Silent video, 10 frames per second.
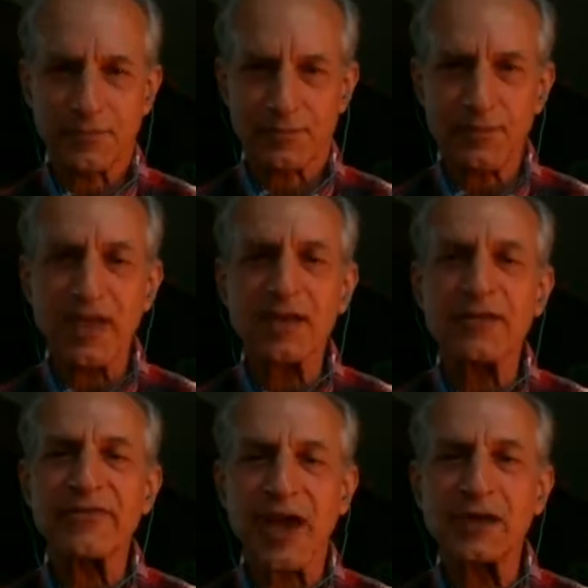made it
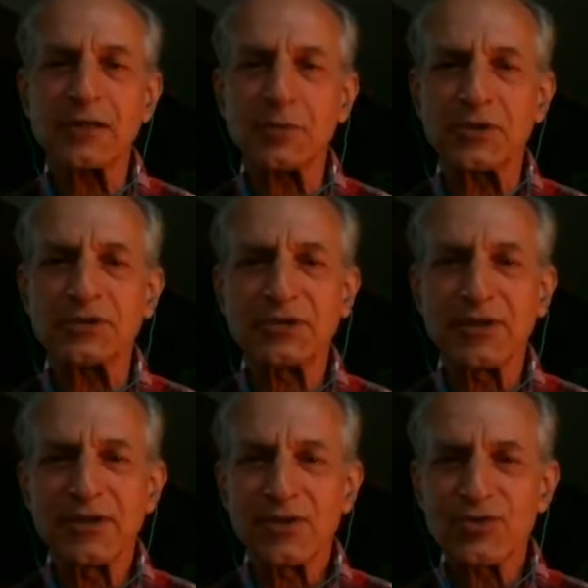available
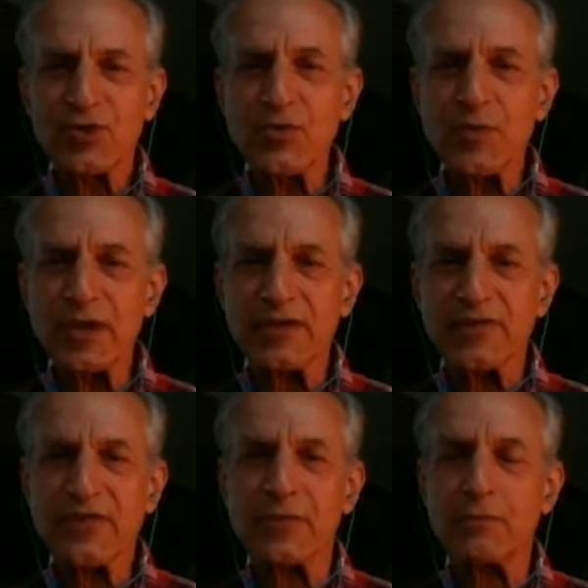to me
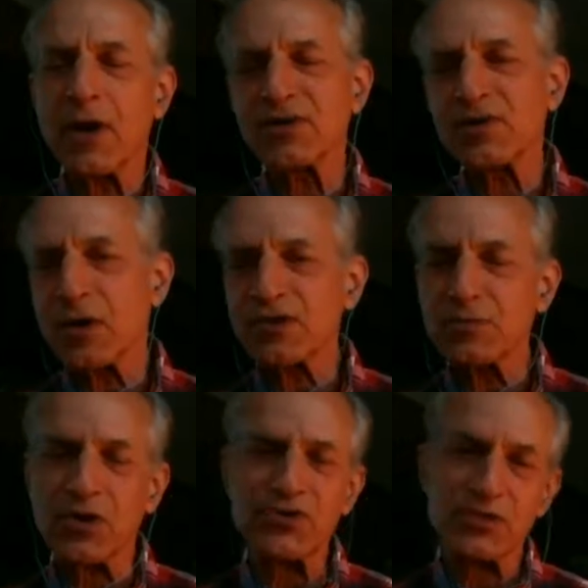for much
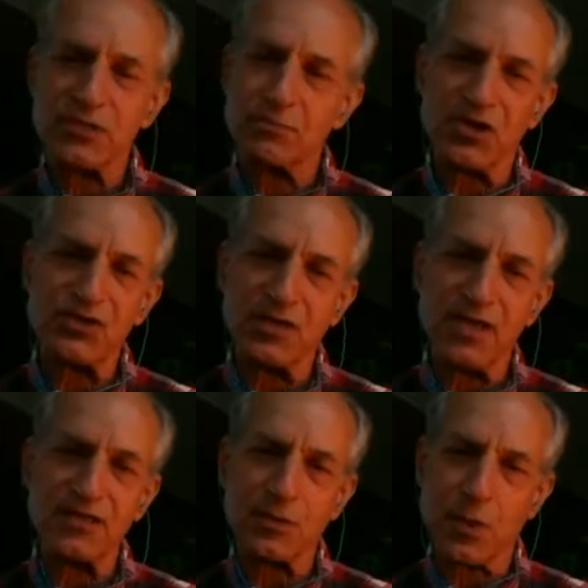
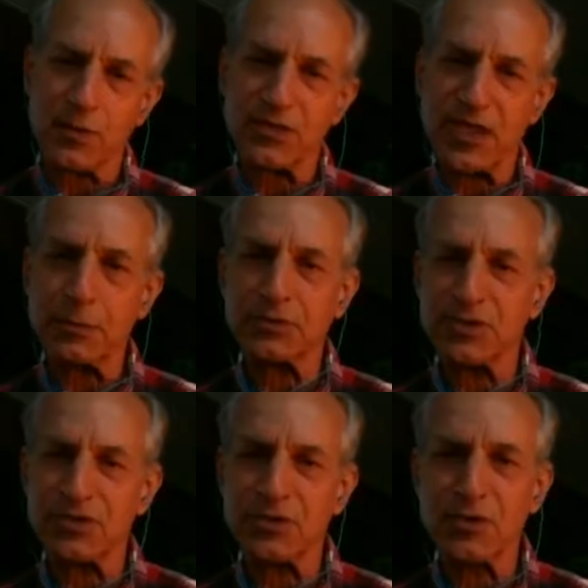less. So I was able
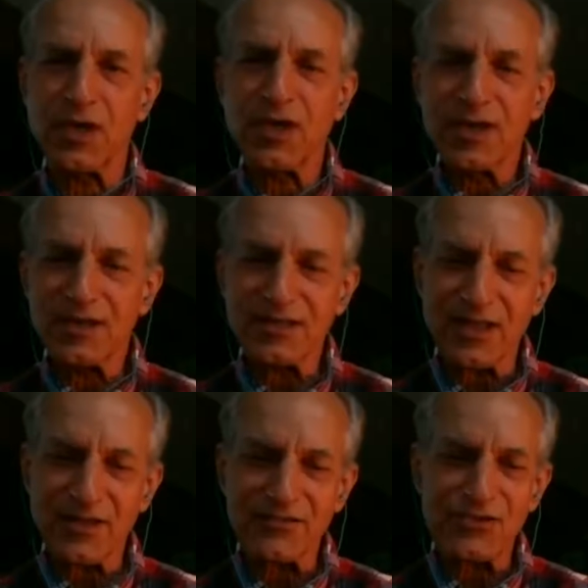to,
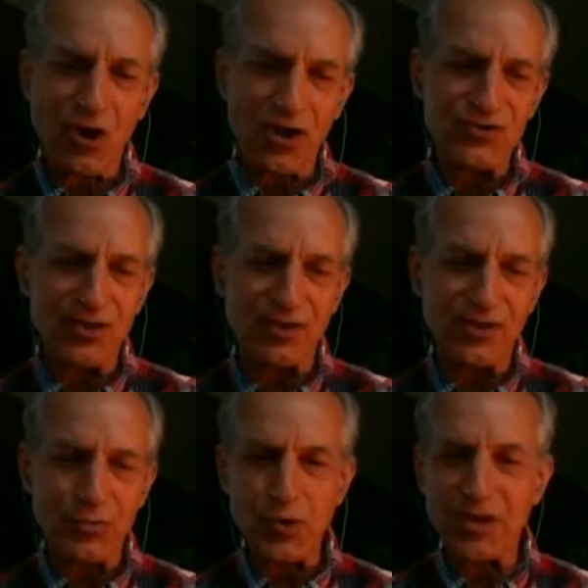instead of charging
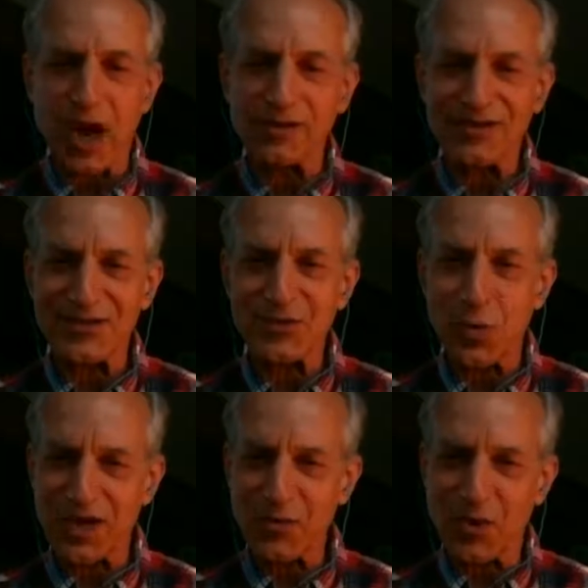
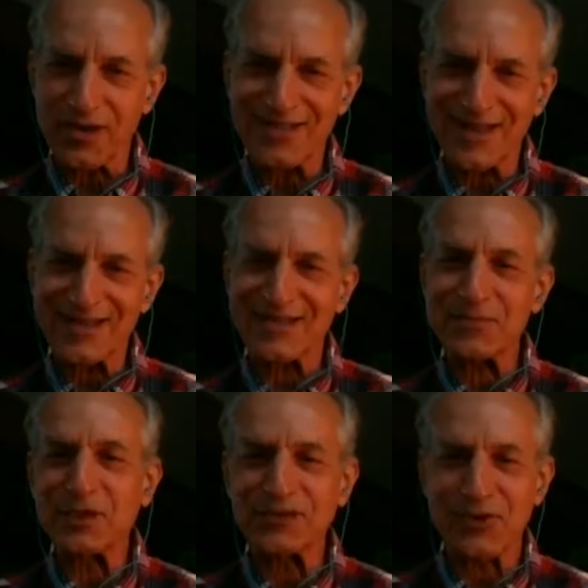$3.21 a
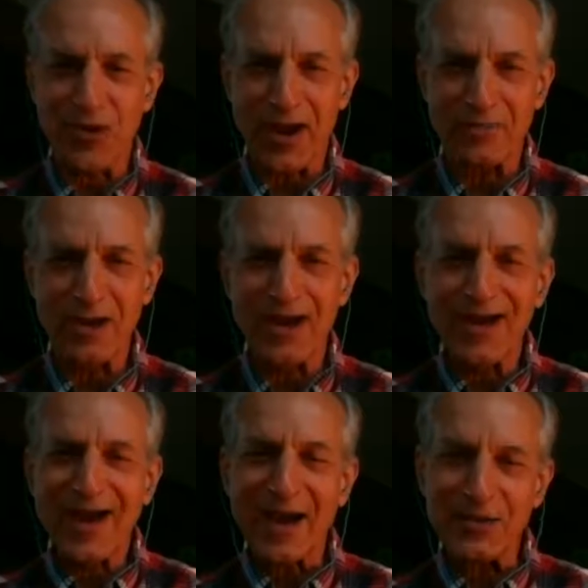milligram,
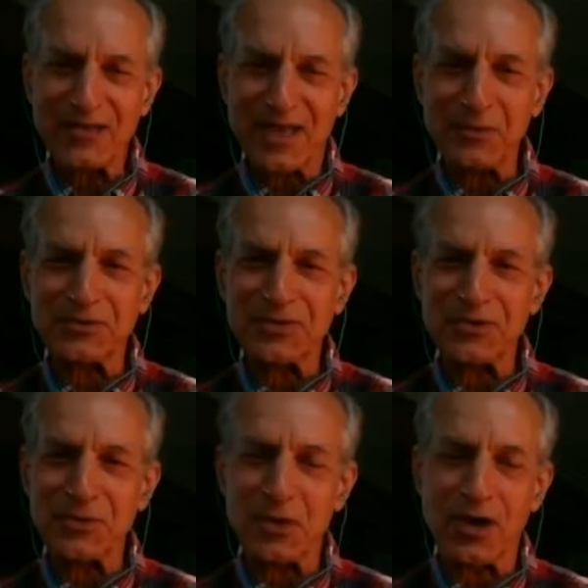I was able
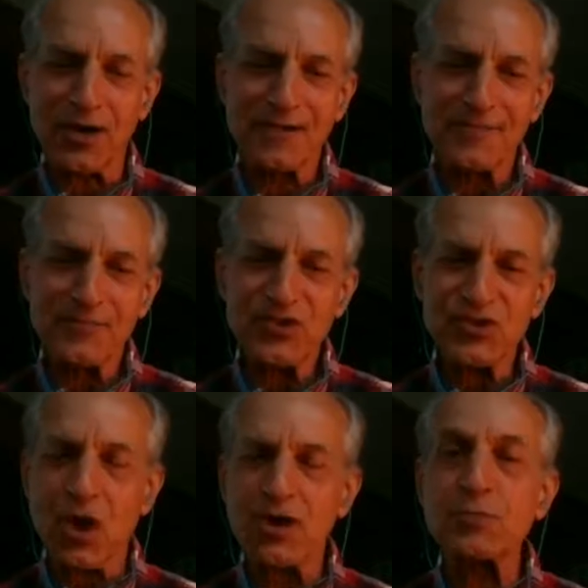to
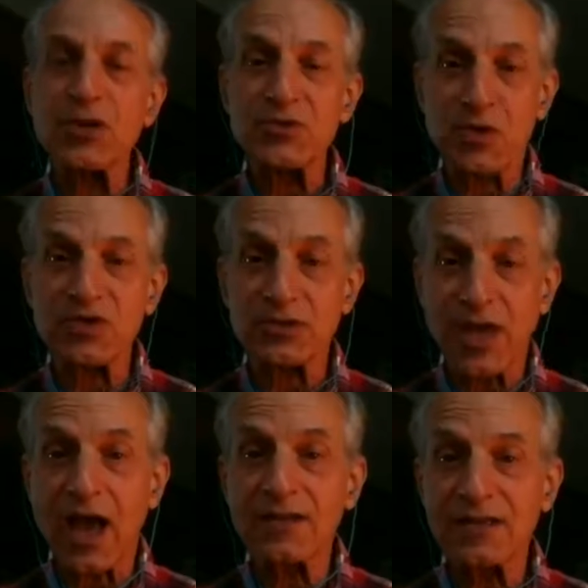charge much
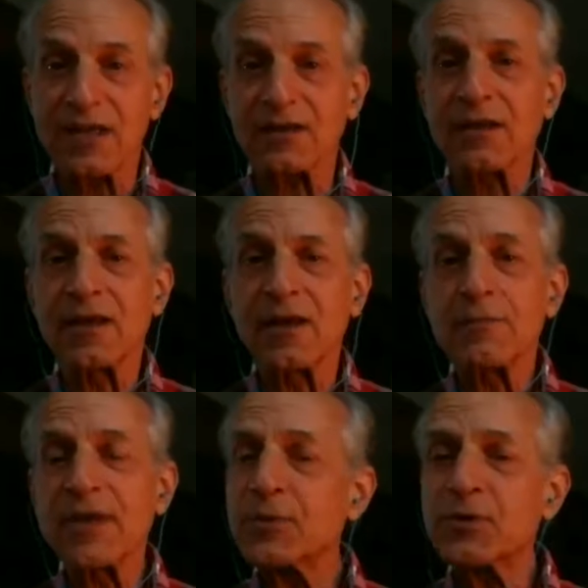less. And
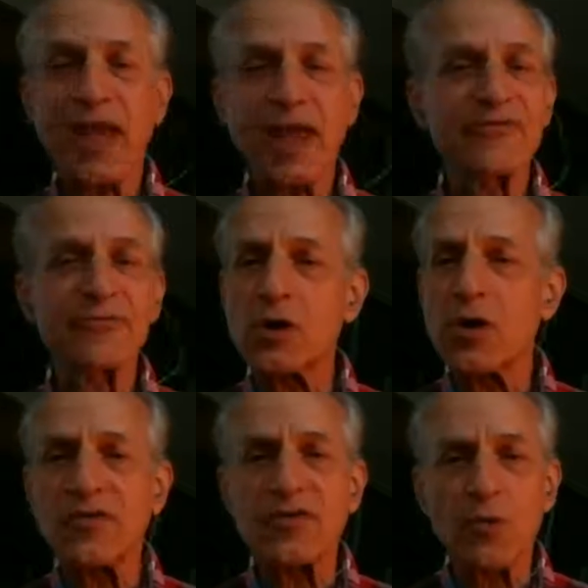people came from all
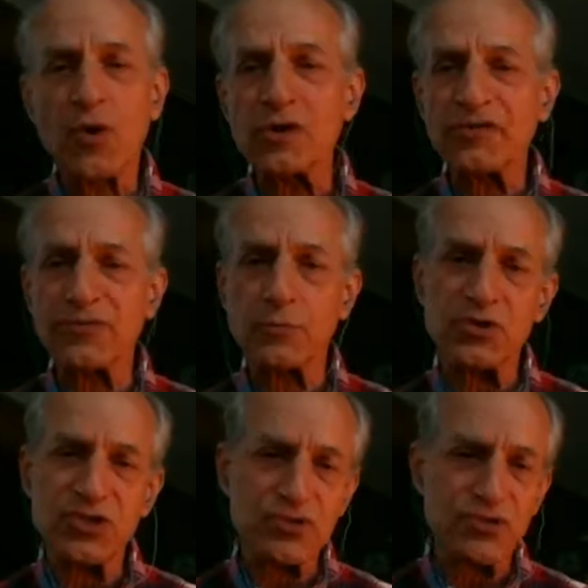over the world, from
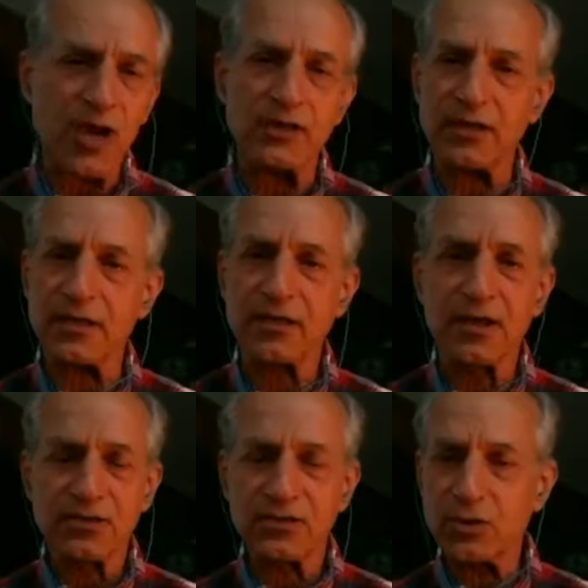Australia,
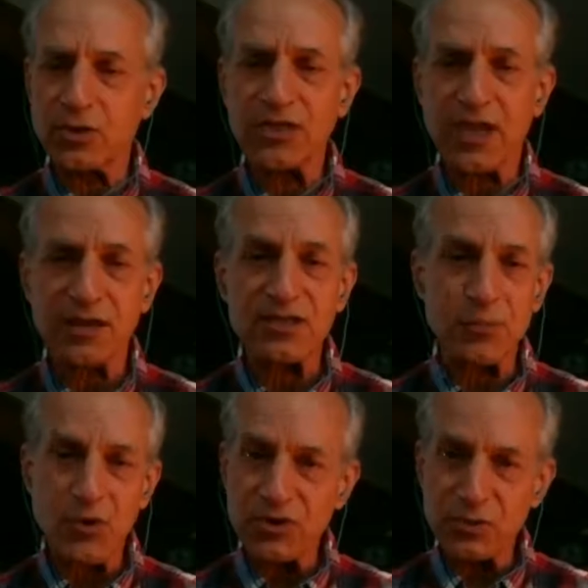to do a
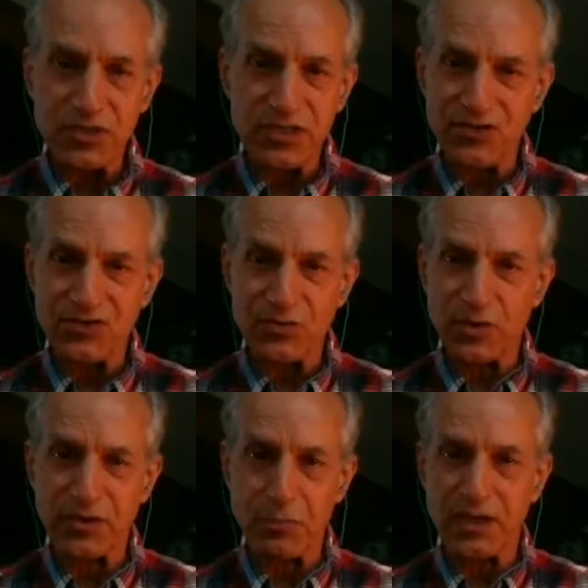psychospiritual session
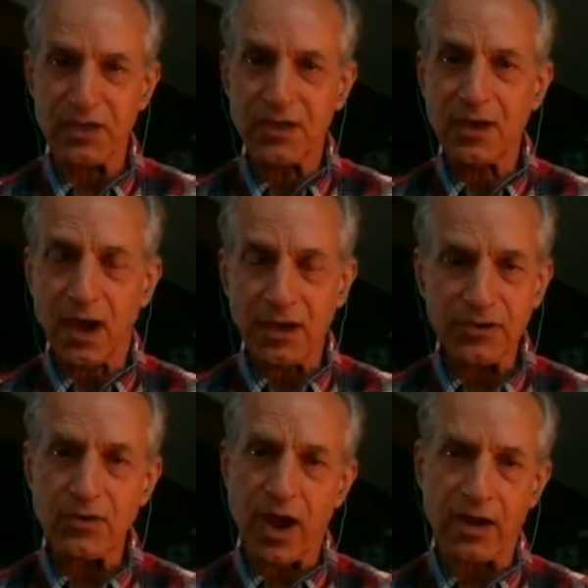with me
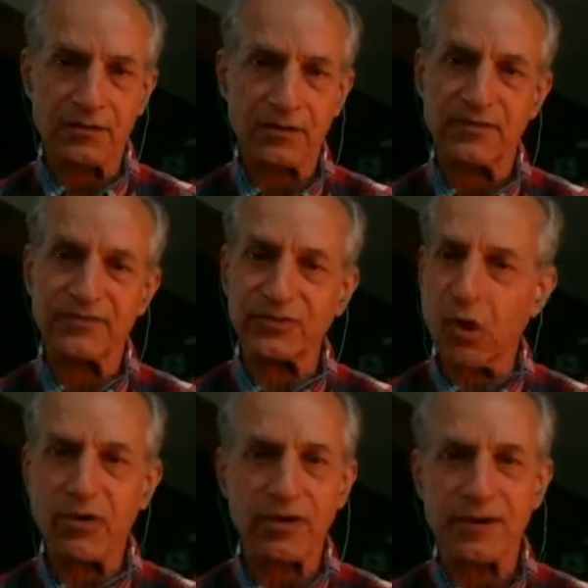underground in
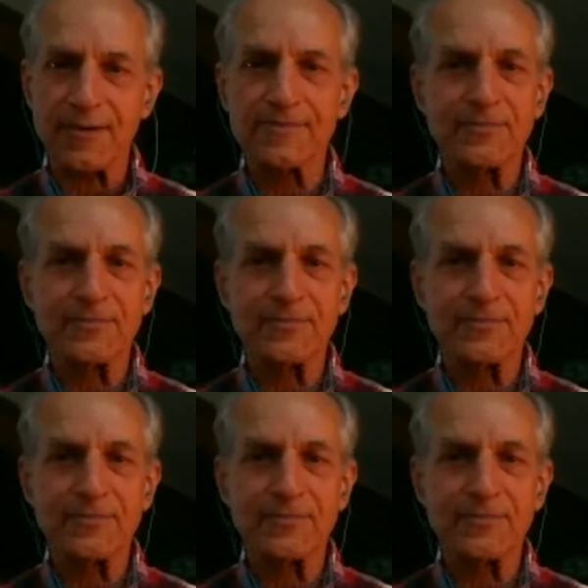Florida.